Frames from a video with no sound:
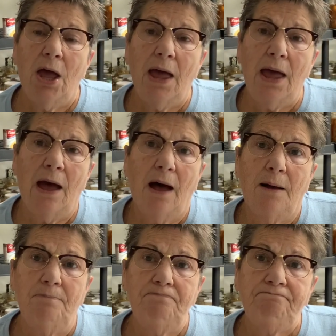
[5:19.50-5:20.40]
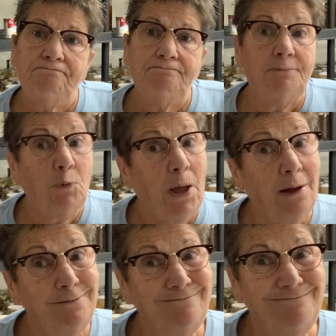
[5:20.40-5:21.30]
Um,
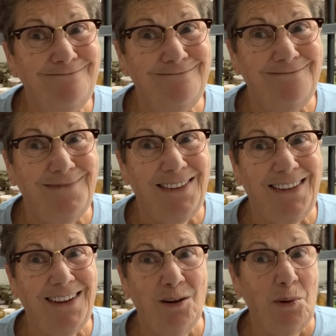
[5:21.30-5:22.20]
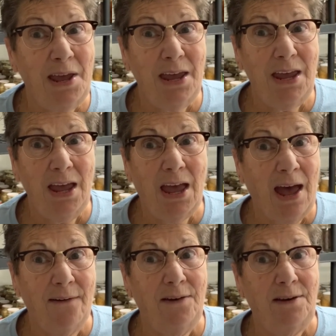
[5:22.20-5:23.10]
well, we
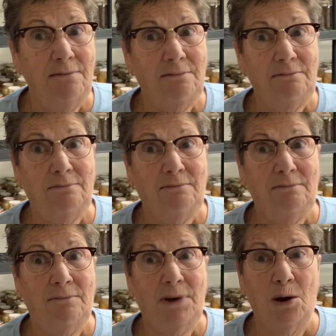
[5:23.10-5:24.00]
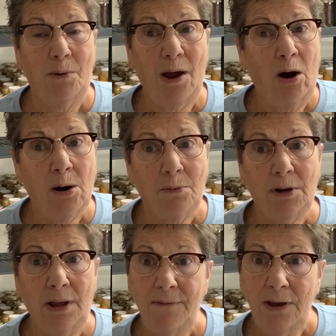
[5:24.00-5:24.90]
have, here we are, we're
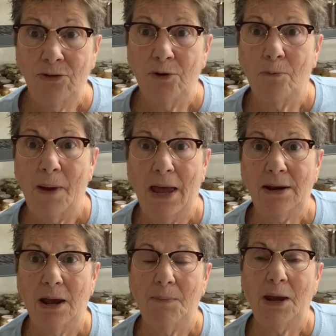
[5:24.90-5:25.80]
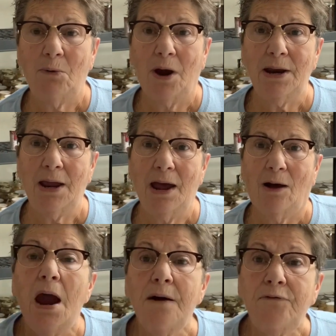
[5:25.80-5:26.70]
living through a pandemic right
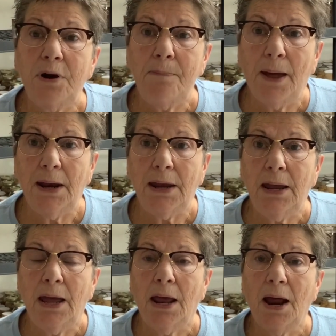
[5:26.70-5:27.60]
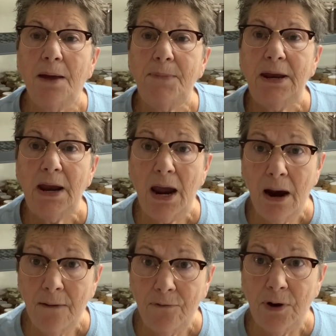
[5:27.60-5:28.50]
now. Everybody, and I mean
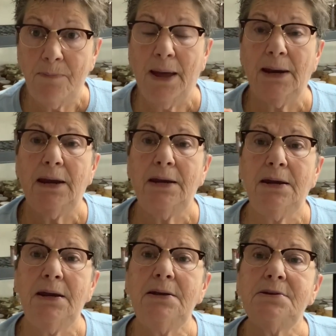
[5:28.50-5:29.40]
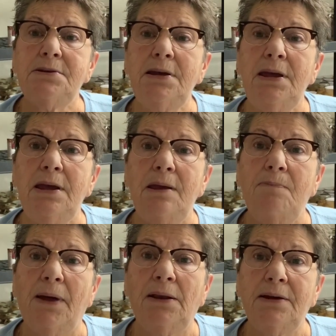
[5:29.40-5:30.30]
everybody, needs to
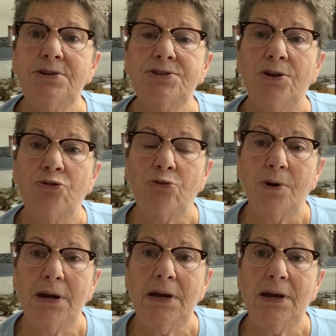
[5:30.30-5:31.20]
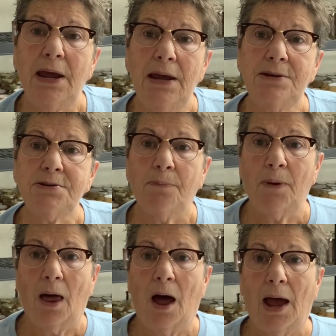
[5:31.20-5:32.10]
keep at least a three-day
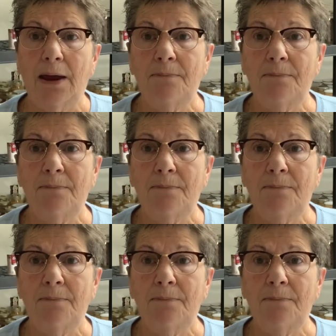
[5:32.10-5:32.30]
supply